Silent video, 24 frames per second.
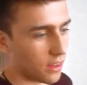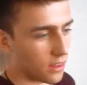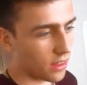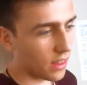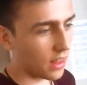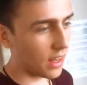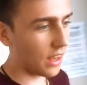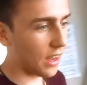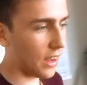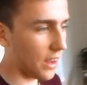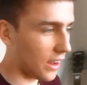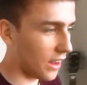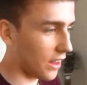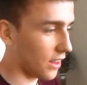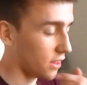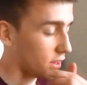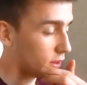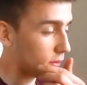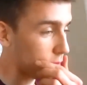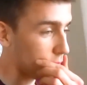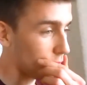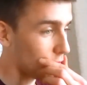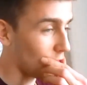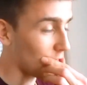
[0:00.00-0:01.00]

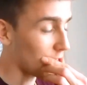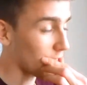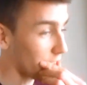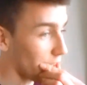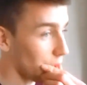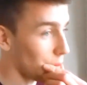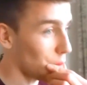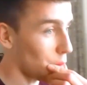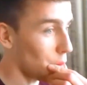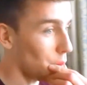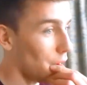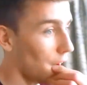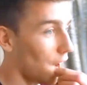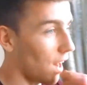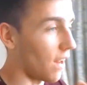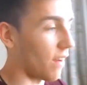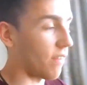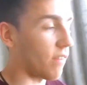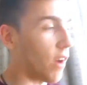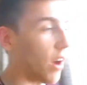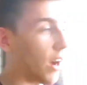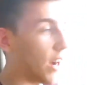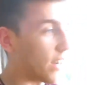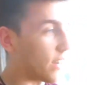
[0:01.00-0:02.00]
It's the first time in a while
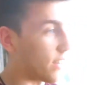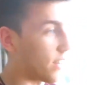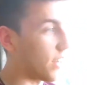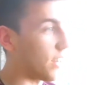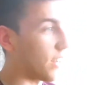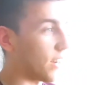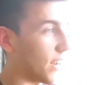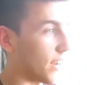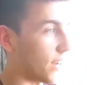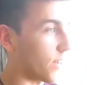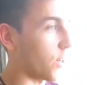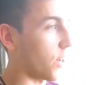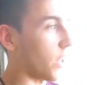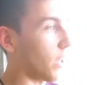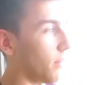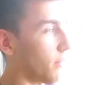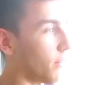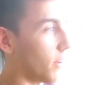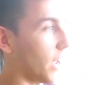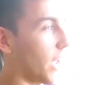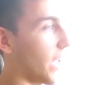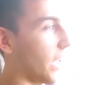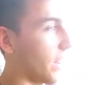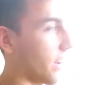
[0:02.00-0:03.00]
I've got ID'd, actually,
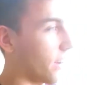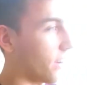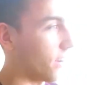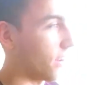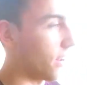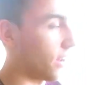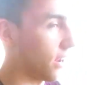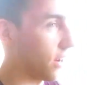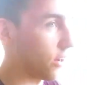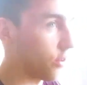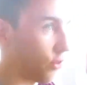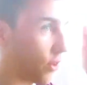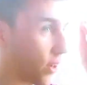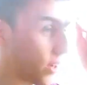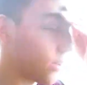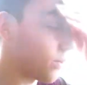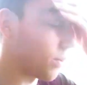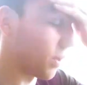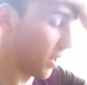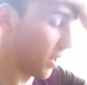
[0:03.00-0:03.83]
for getting drinks,